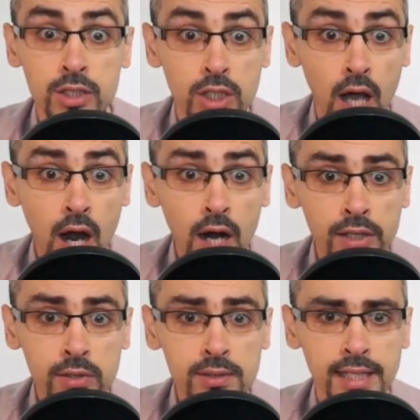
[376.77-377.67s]
She
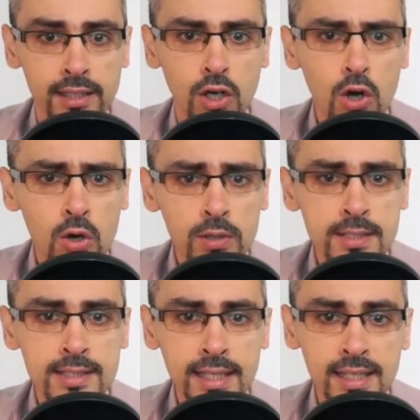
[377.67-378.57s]
argued that all
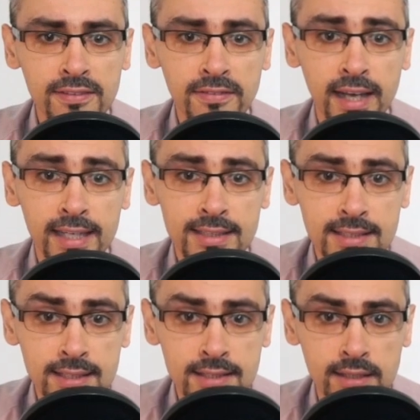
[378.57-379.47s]
signifying
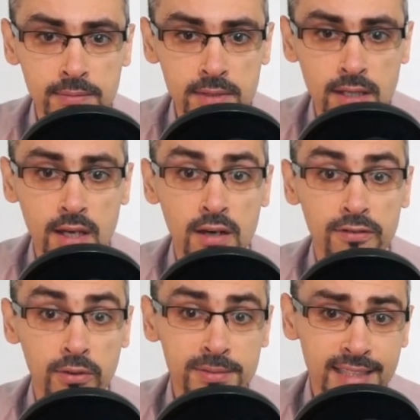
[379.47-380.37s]
systems,
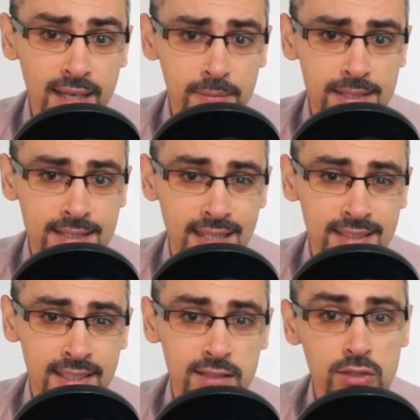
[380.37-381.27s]
from table
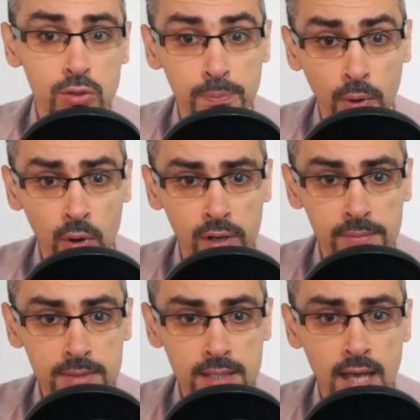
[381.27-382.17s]
settings to
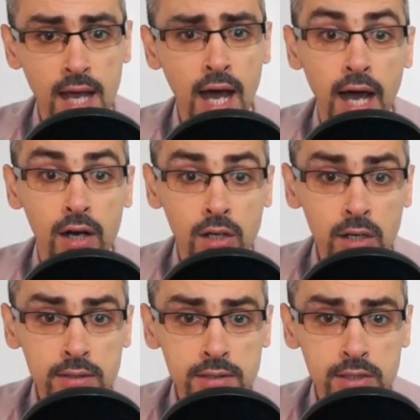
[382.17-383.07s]
poems, are
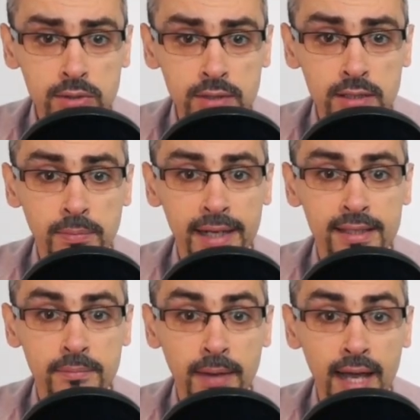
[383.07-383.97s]
constituted by
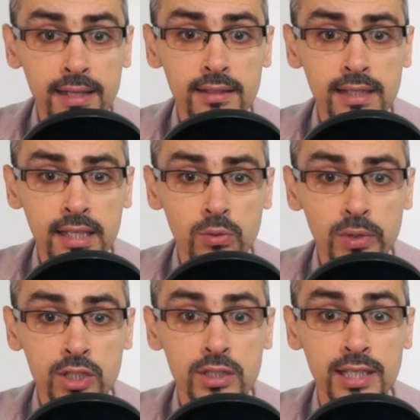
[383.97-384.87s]
the manner in
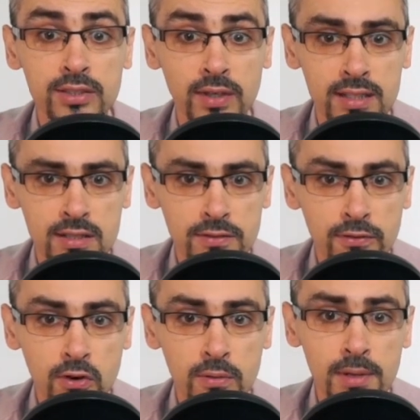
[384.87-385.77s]
which they
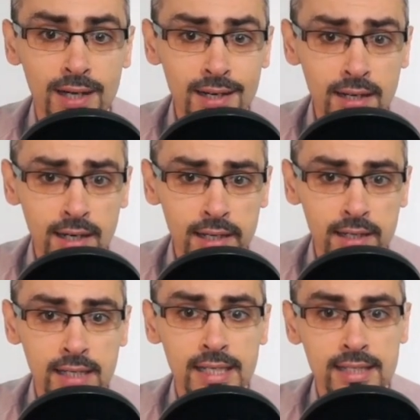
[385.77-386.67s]
transform
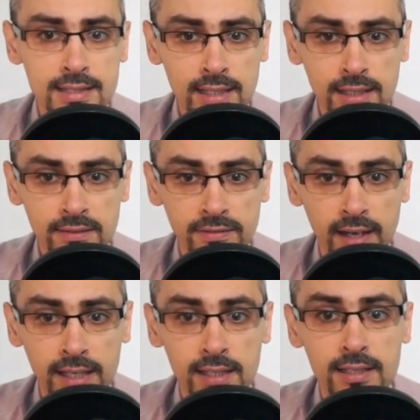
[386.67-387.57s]
earlier
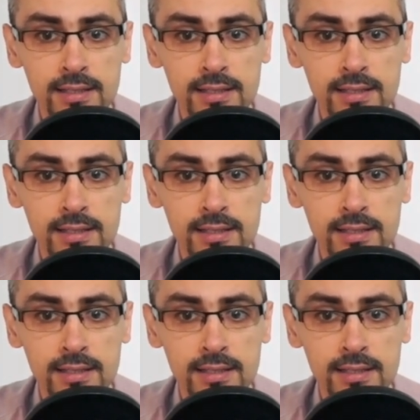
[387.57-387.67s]
signifying